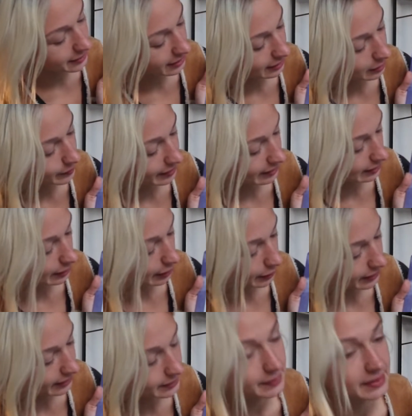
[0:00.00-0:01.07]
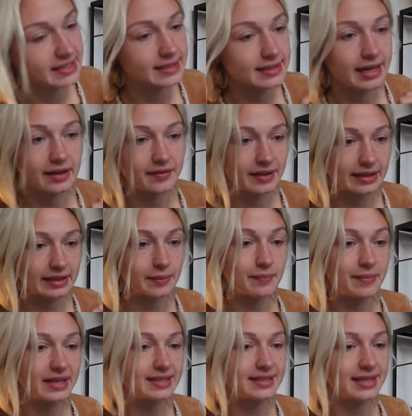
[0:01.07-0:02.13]
a little bit lower, which is kind of like the
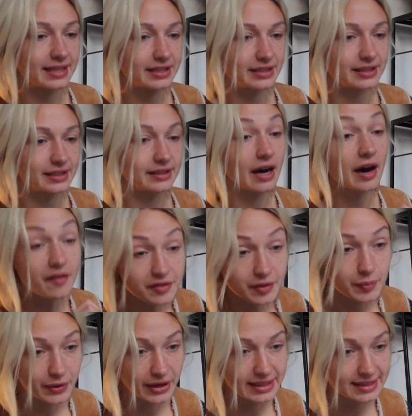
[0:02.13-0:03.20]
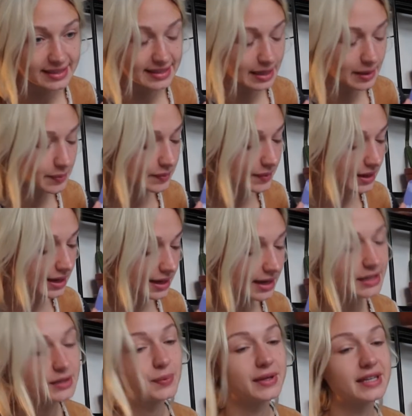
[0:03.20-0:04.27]
midsection of the brainstem,
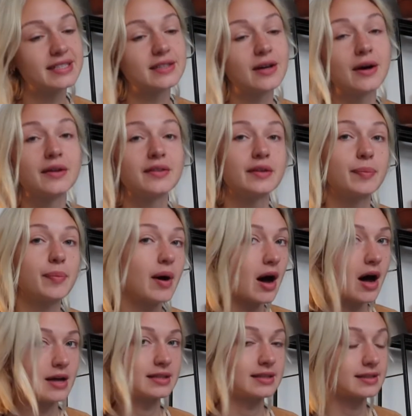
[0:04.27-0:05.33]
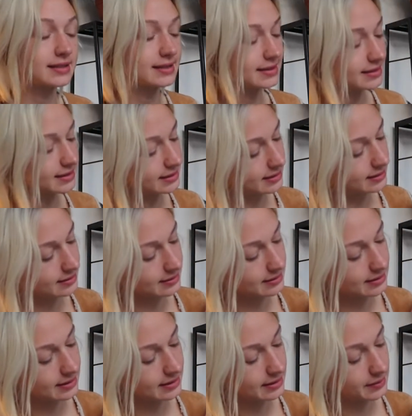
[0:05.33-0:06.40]
is what is called the pons,
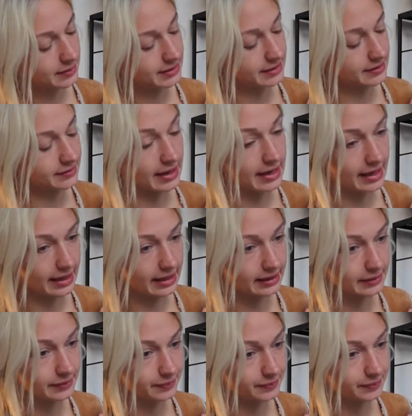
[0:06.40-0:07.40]
which is right here.